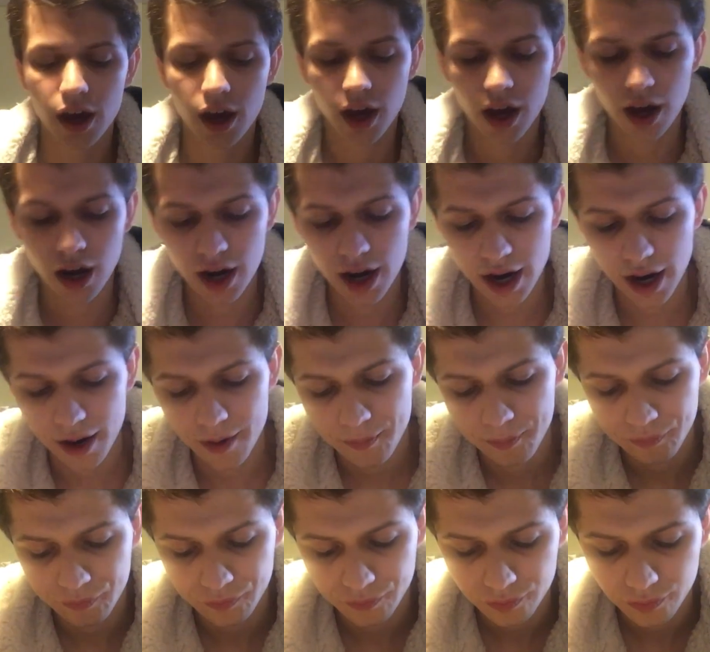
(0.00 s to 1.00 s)
Alright.
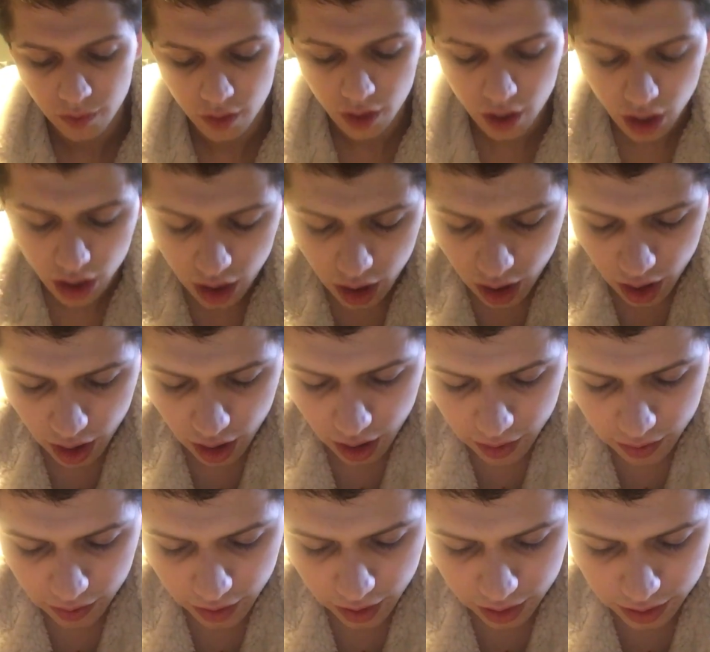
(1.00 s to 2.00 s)

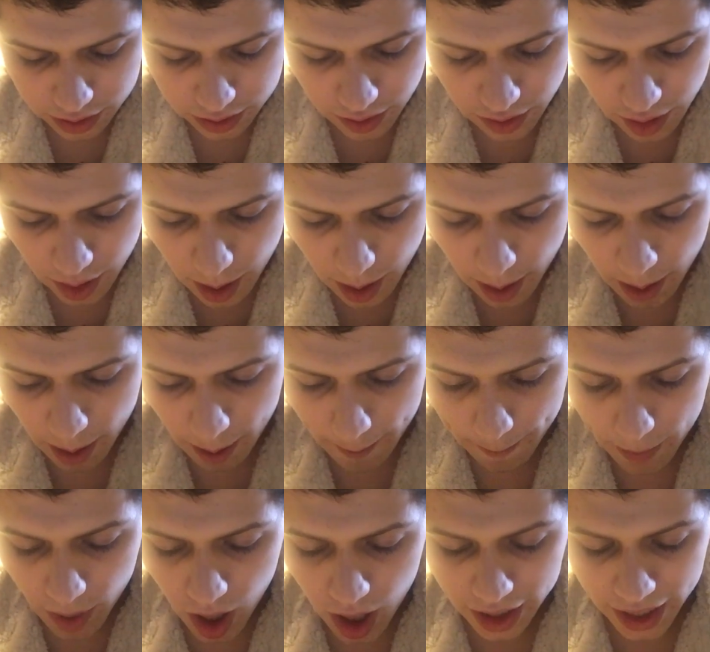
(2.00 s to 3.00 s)
There's the
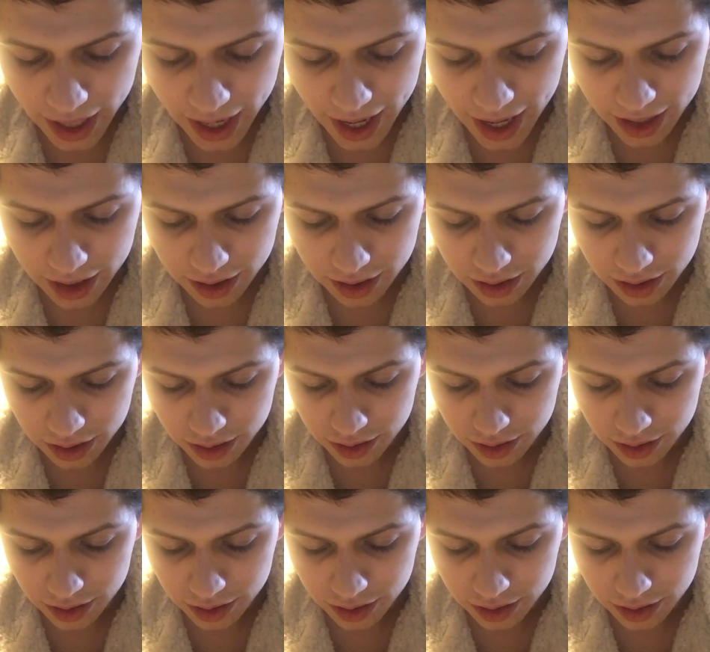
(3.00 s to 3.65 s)
monad,